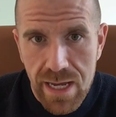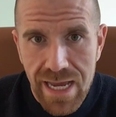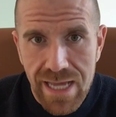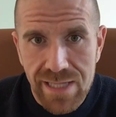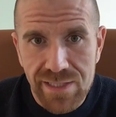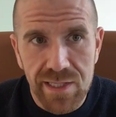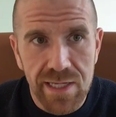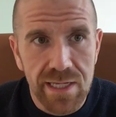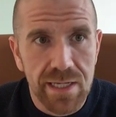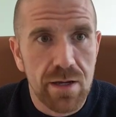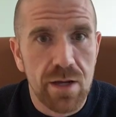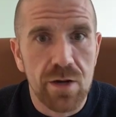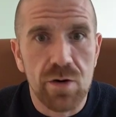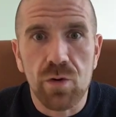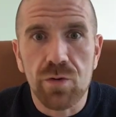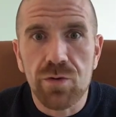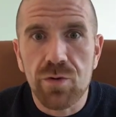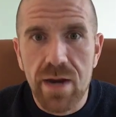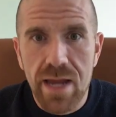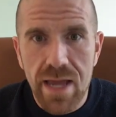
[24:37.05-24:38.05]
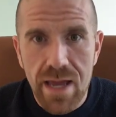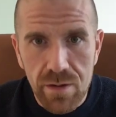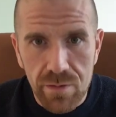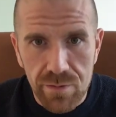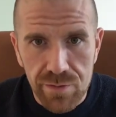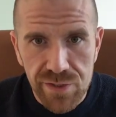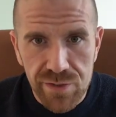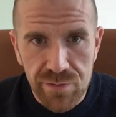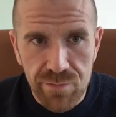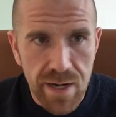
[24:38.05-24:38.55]
It's like an older
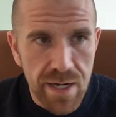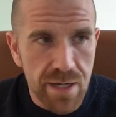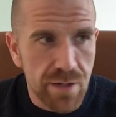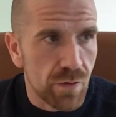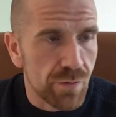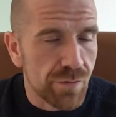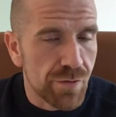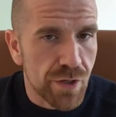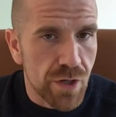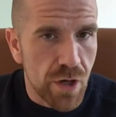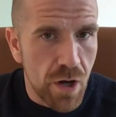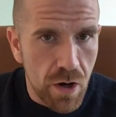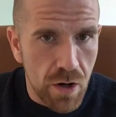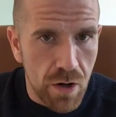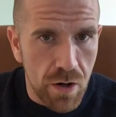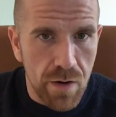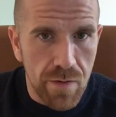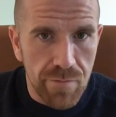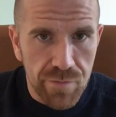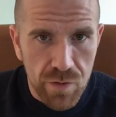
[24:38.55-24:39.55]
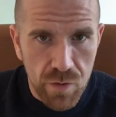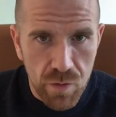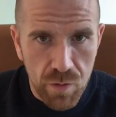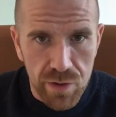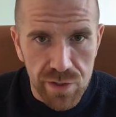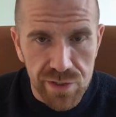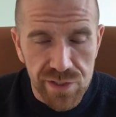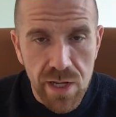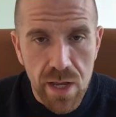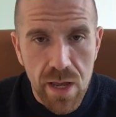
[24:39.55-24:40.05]
house, right? An older car, of
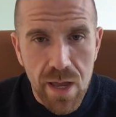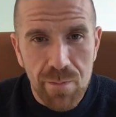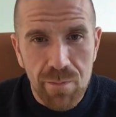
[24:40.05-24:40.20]
course.